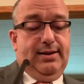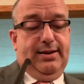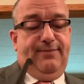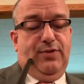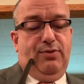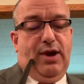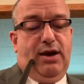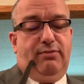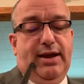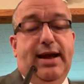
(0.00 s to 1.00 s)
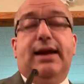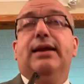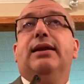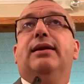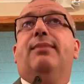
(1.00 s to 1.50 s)
And if you caught
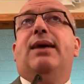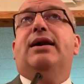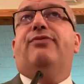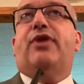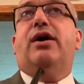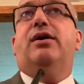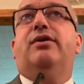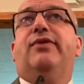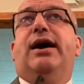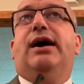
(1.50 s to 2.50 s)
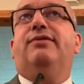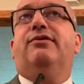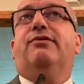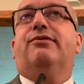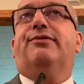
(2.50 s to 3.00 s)
that, about a third of the
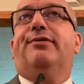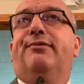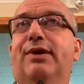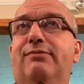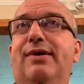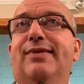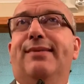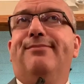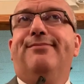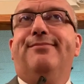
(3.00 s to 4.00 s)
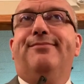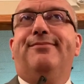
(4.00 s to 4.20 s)
angels went with him.